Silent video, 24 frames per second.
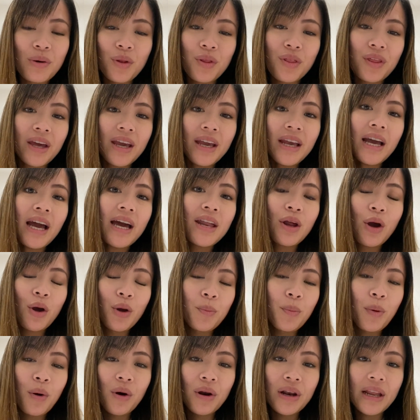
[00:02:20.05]
Thing and O H
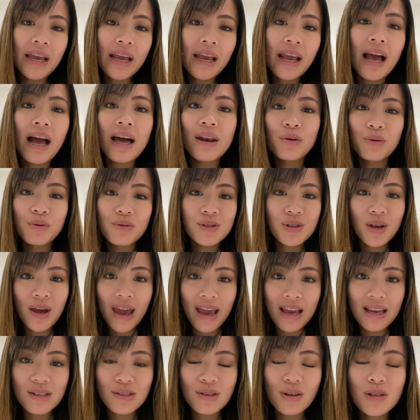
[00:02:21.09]
POLLY and also
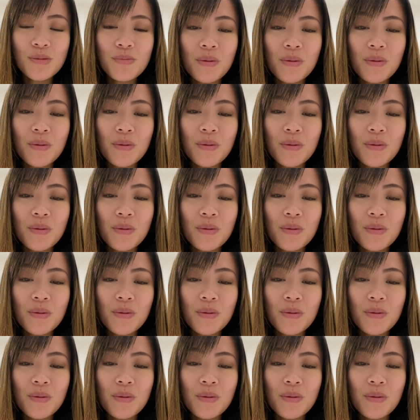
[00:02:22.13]
ASOS,